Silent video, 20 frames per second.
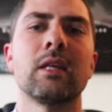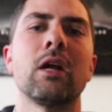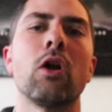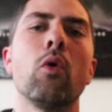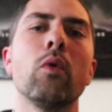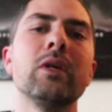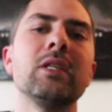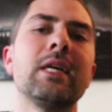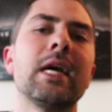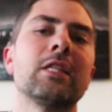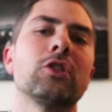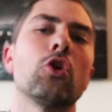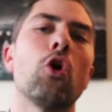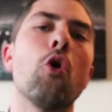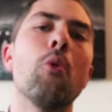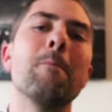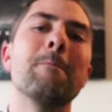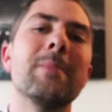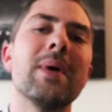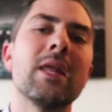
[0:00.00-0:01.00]
That always gets
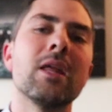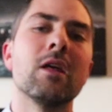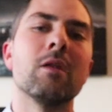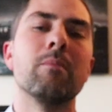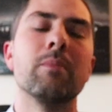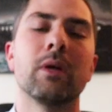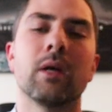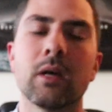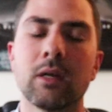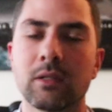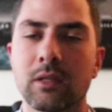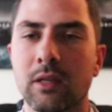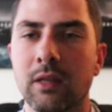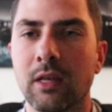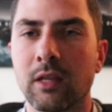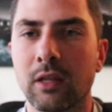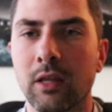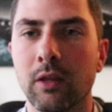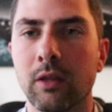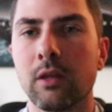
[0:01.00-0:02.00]
omitted because I
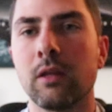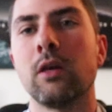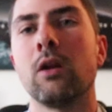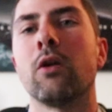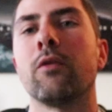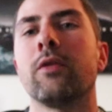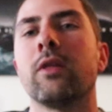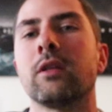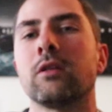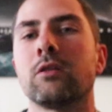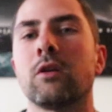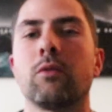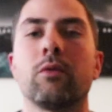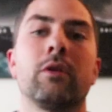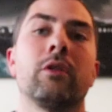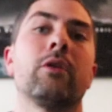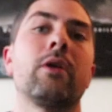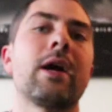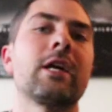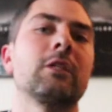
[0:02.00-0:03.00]
think that, you know, that's not
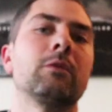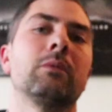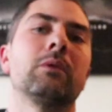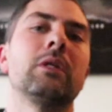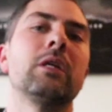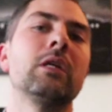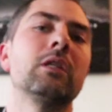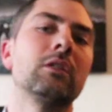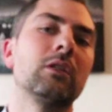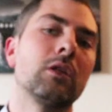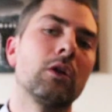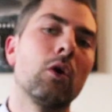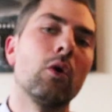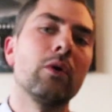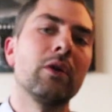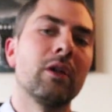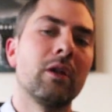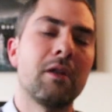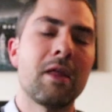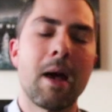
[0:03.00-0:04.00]
really their expertise to
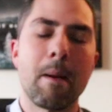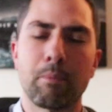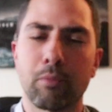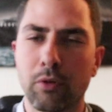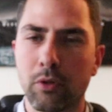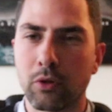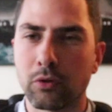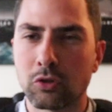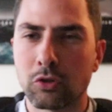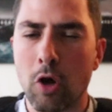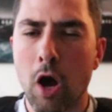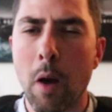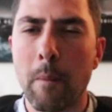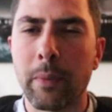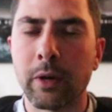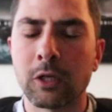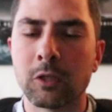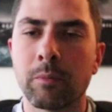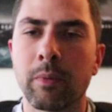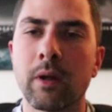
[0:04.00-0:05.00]
go into depth on those
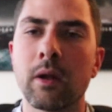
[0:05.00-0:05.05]
topics.